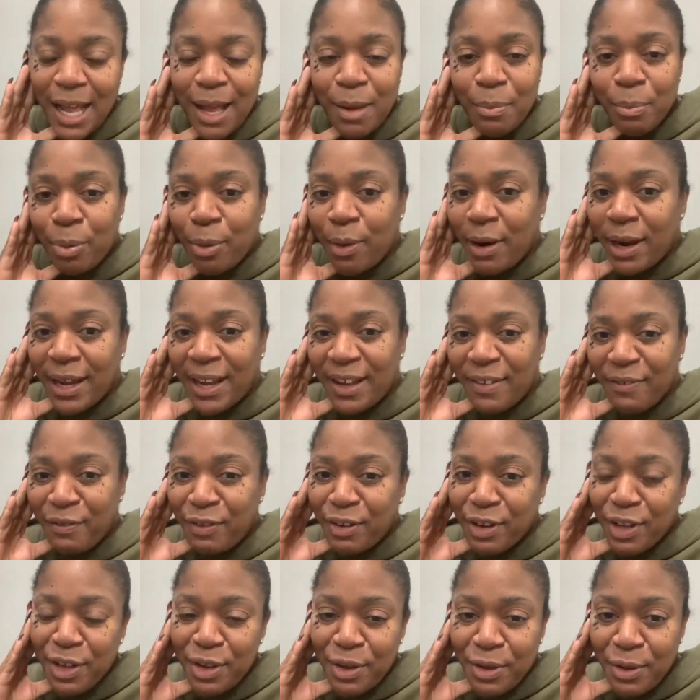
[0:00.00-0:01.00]
I'm praying
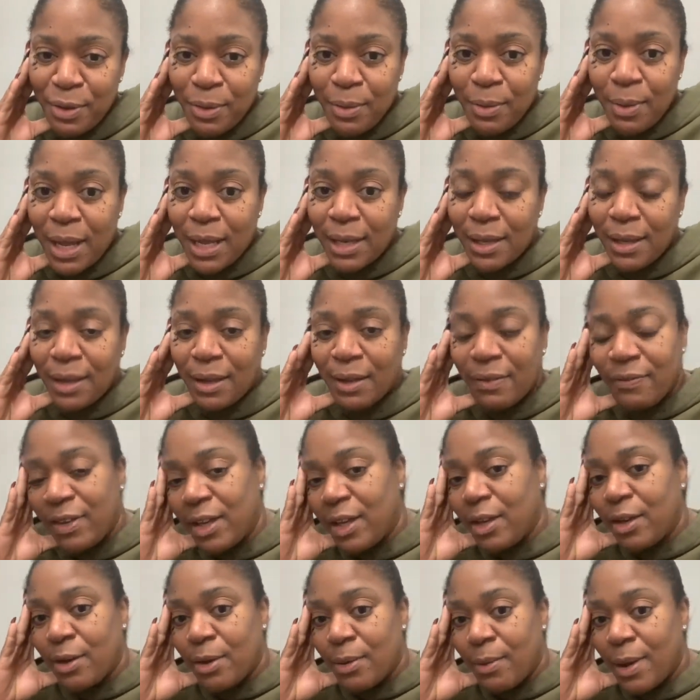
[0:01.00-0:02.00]
for you. I love
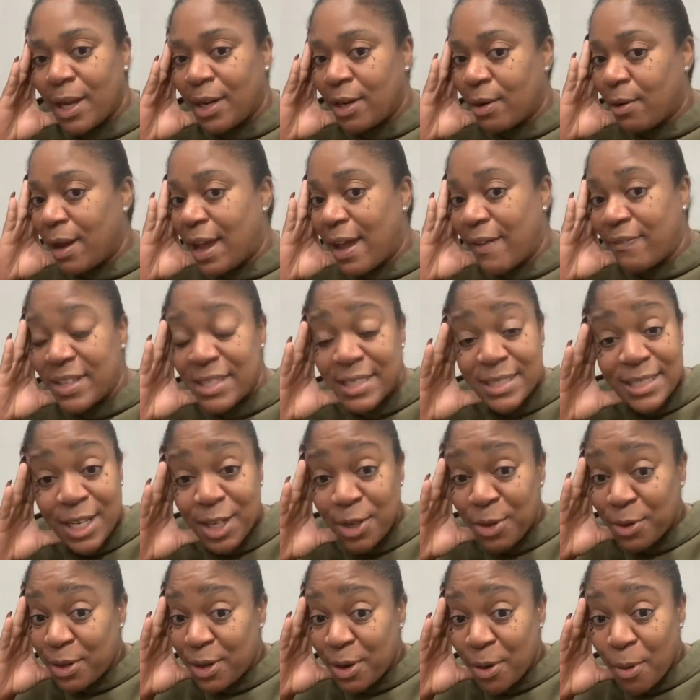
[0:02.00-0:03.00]
you. I know I haven't
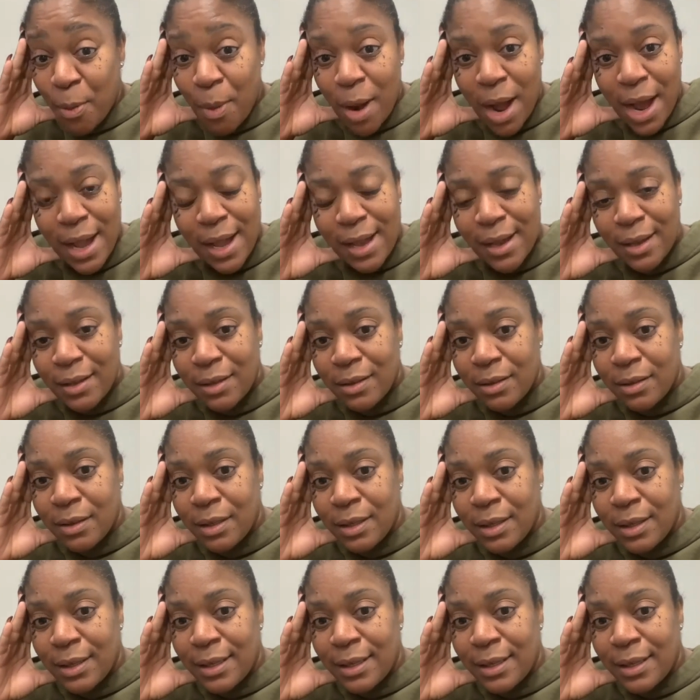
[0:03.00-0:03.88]
seen you in a while.